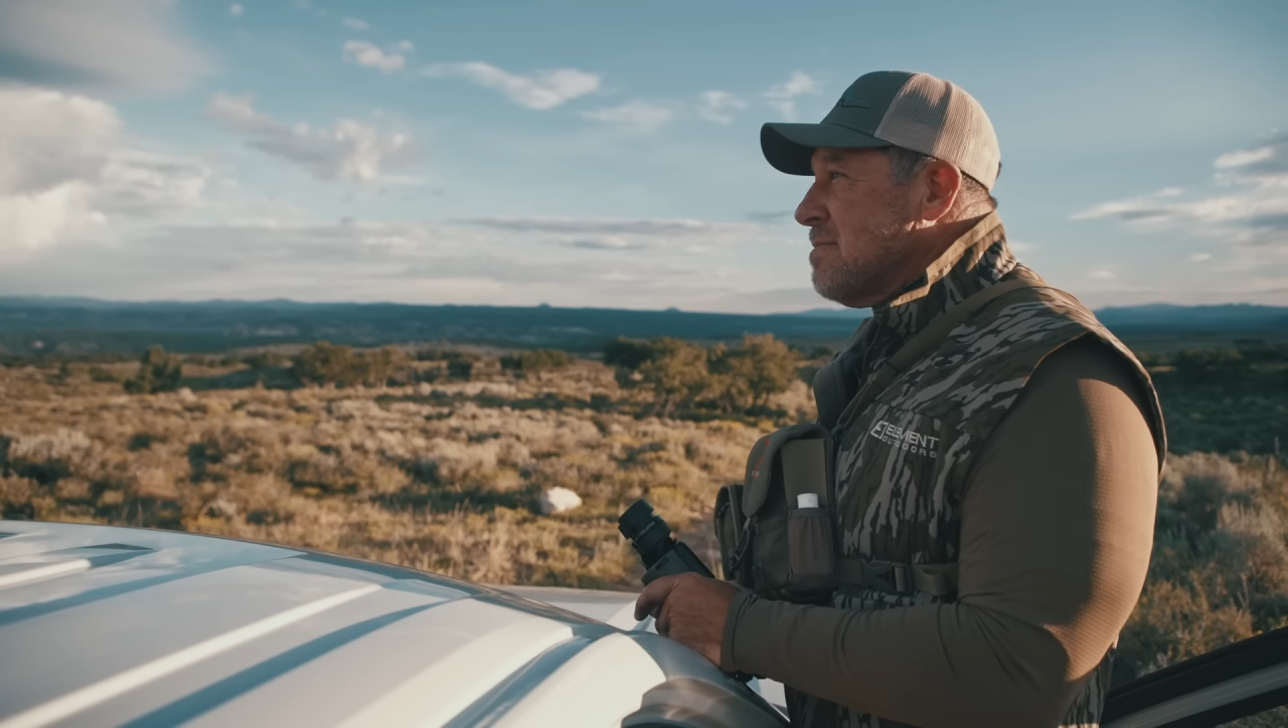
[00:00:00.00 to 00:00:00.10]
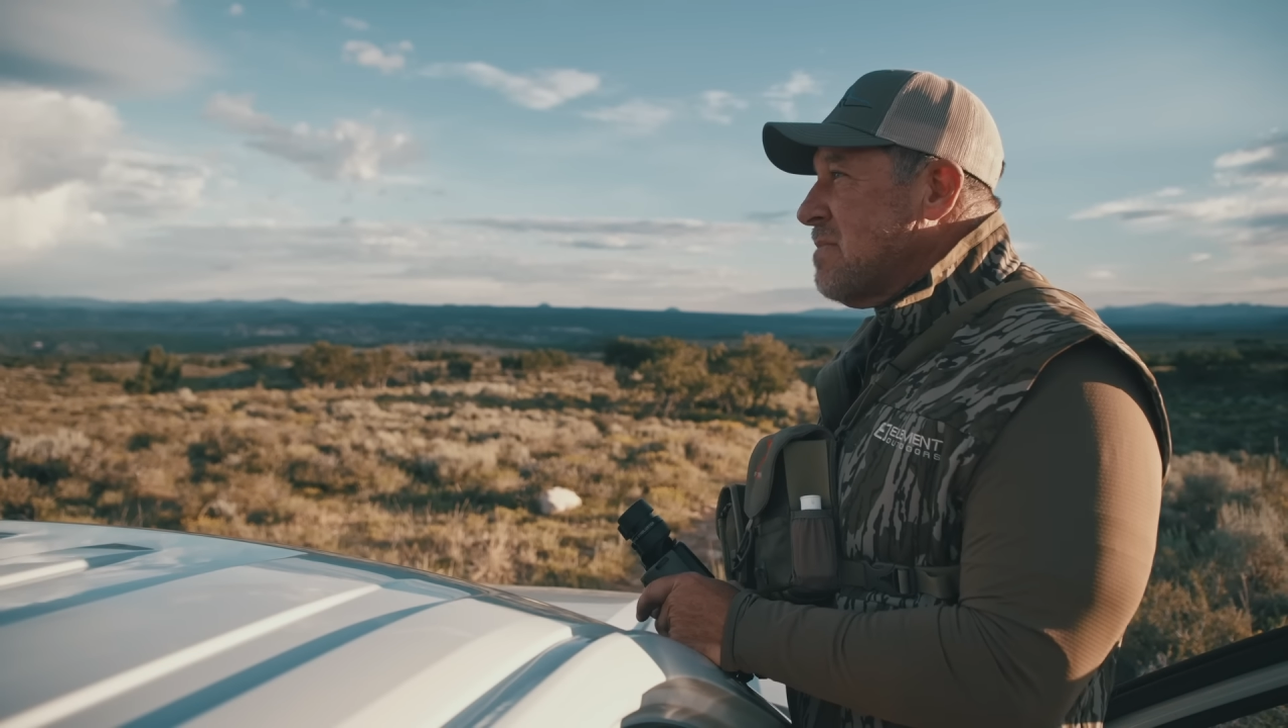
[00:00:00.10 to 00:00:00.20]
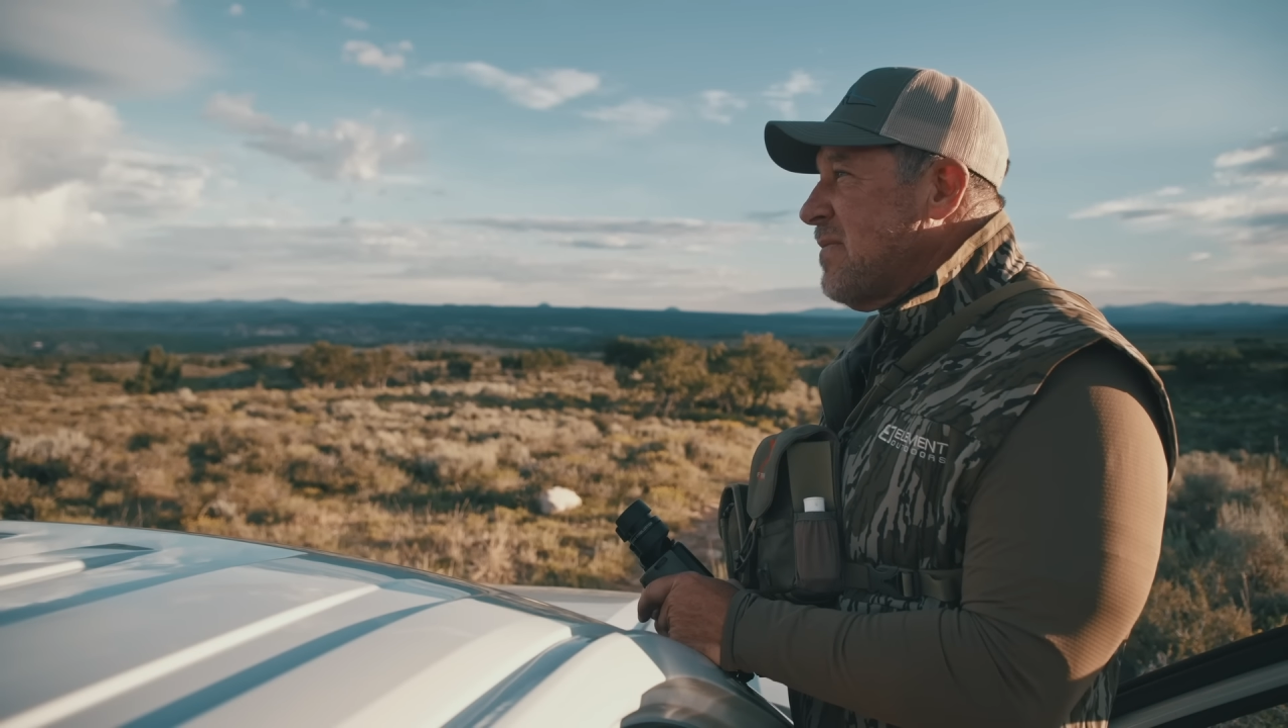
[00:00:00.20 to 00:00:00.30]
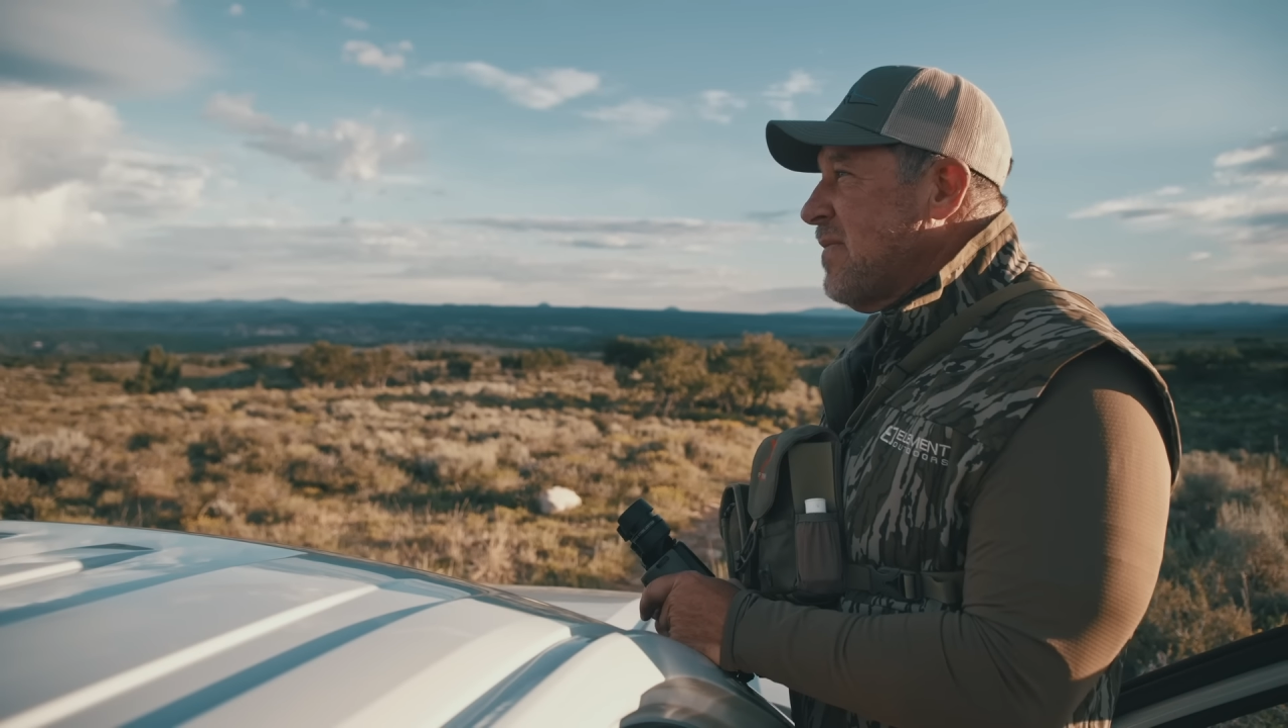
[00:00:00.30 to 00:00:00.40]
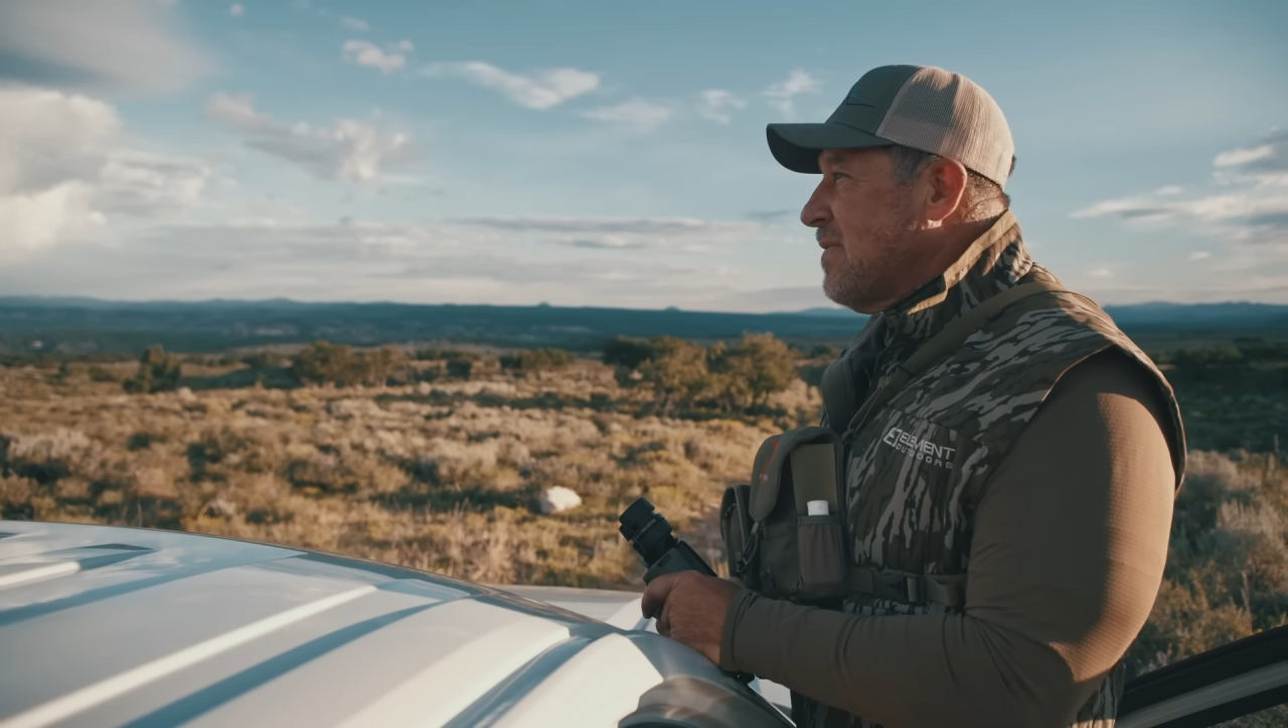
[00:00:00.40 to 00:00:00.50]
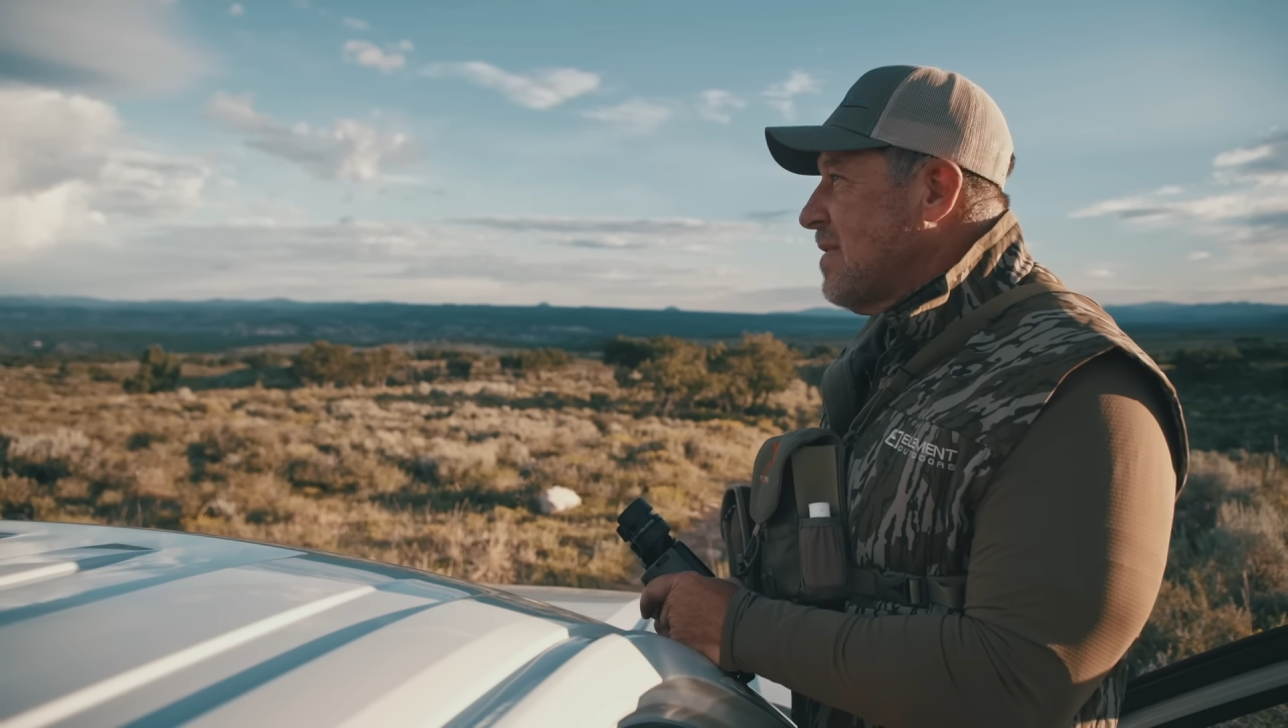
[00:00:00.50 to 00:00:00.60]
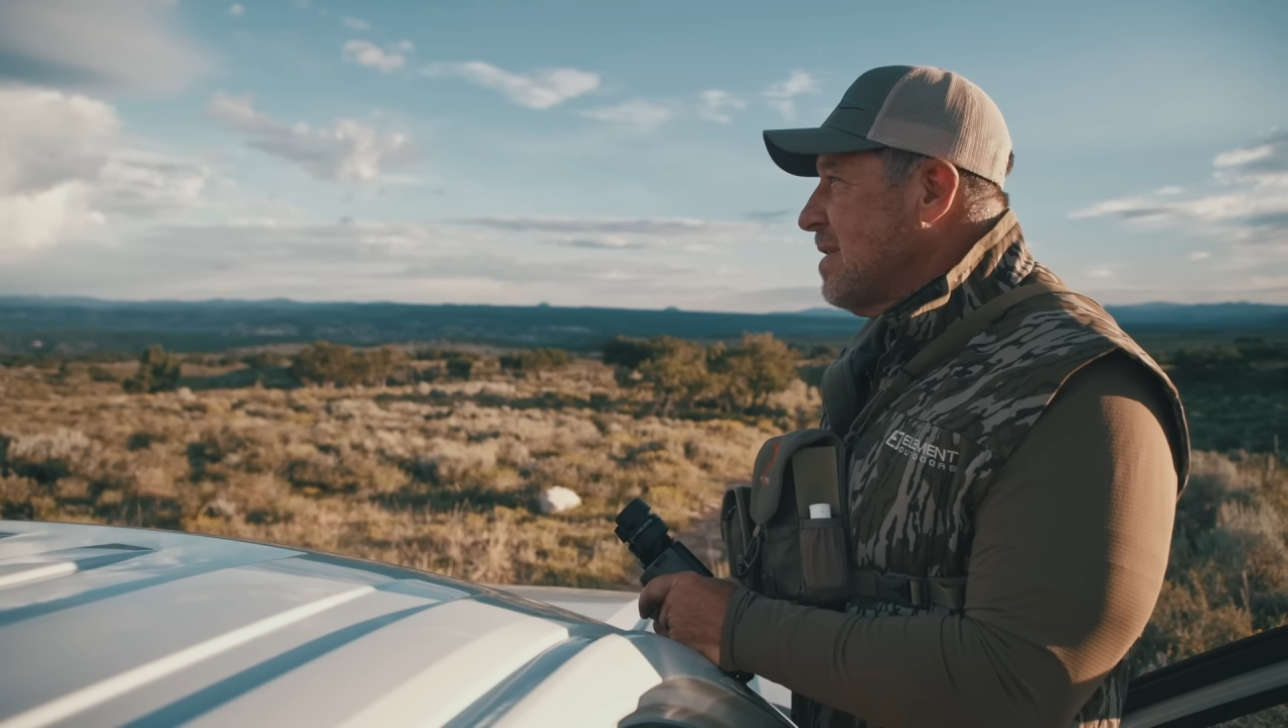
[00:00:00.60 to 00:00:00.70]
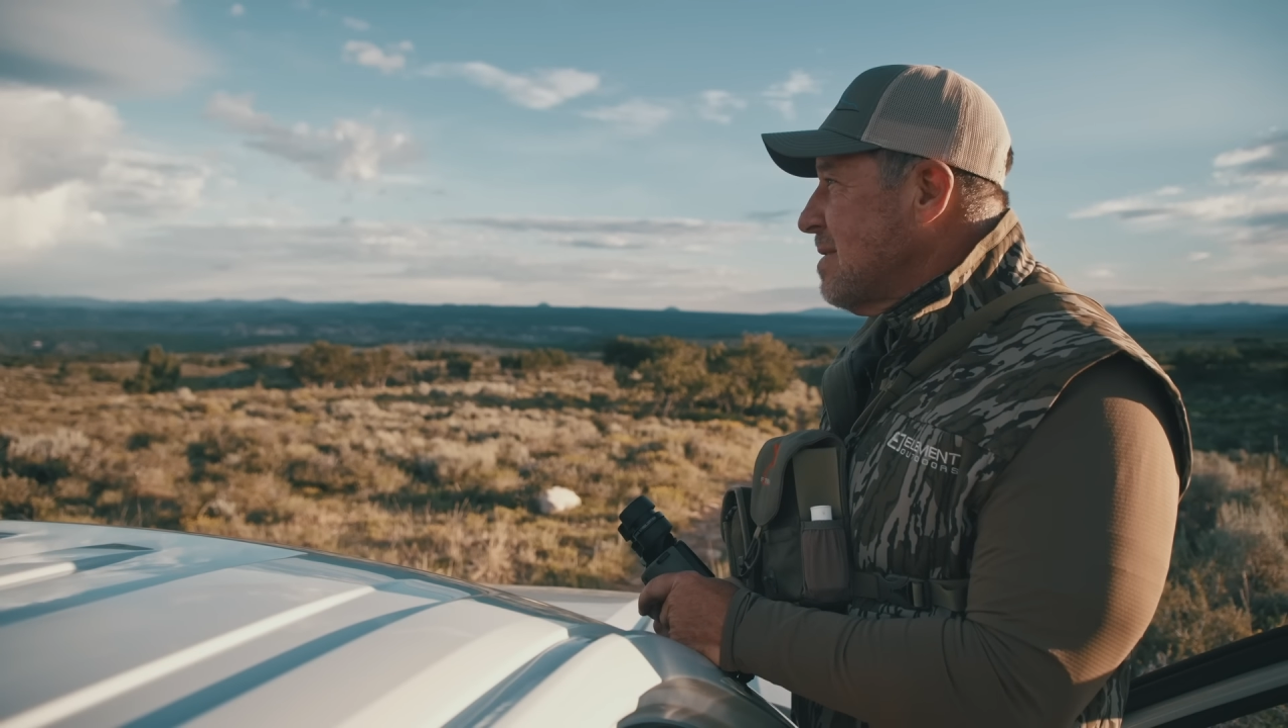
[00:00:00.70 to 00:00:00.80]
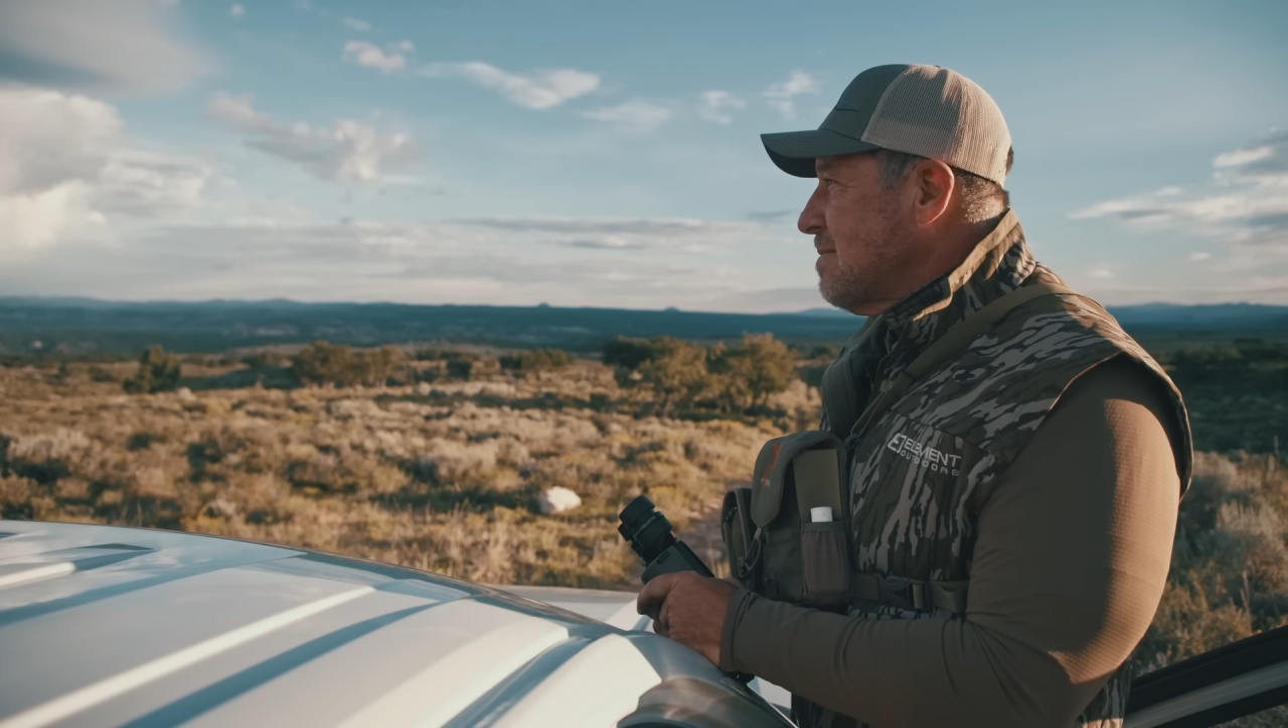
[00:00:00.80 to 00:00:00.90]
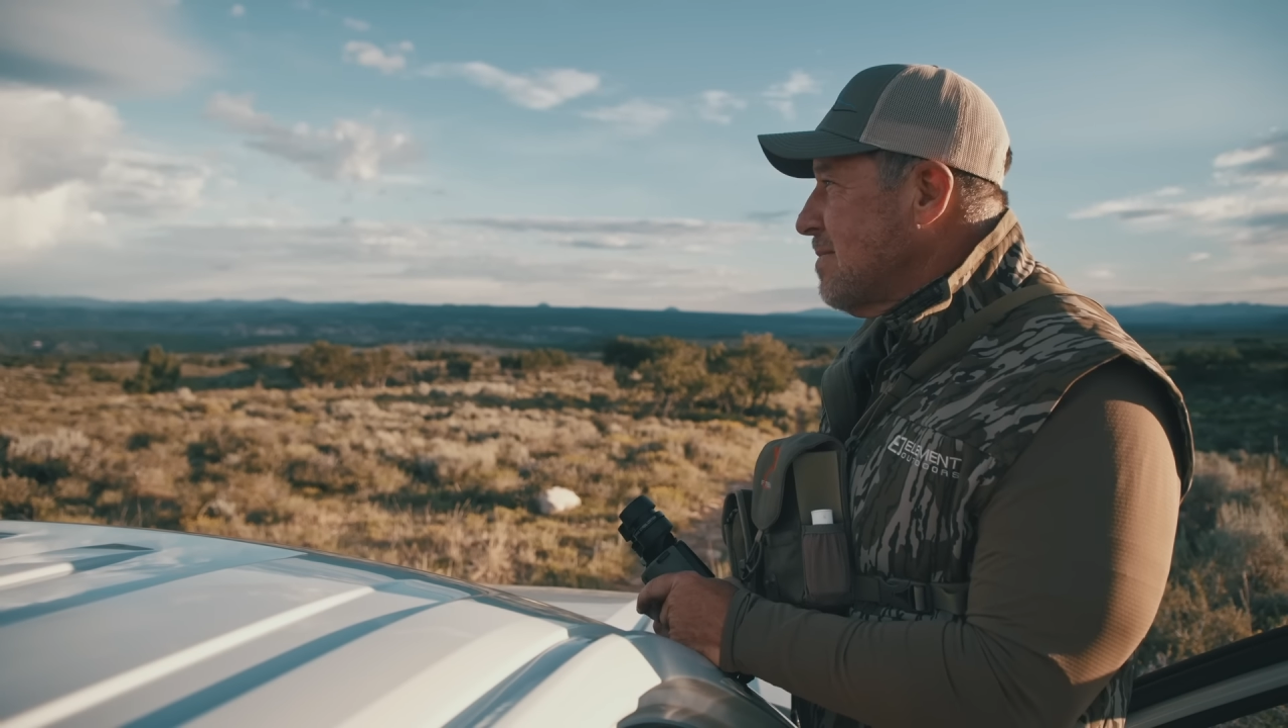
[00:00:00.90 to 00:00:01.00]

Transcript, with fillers: mid 50s,